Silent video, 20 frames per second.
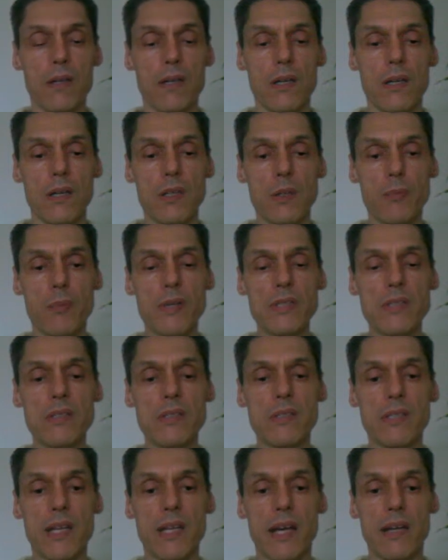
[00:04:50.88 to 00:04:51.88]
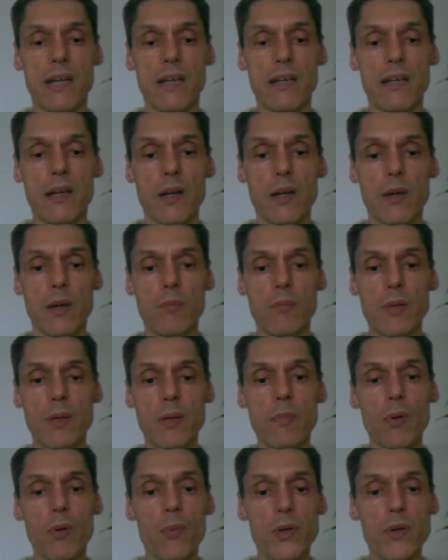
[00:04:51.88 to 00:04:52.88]
In the present day,
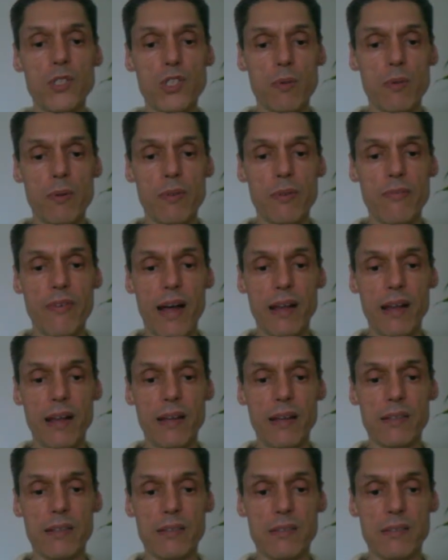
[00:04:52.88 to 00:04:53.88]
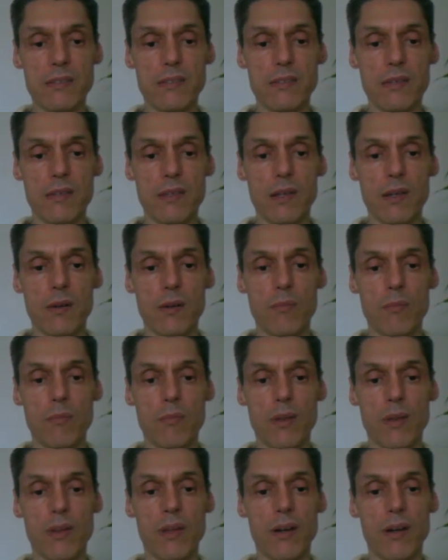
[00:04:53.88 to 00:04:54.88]
people wish to be valiant,
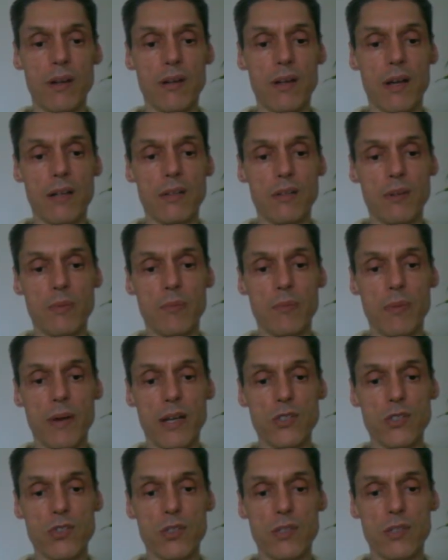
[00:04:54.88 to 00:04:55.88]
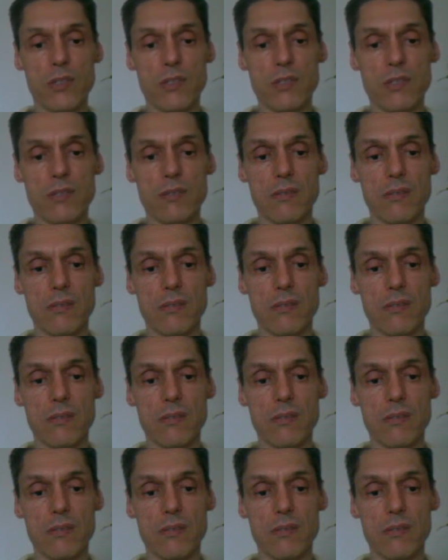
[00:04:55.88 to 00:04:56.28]
but they are not compassionate.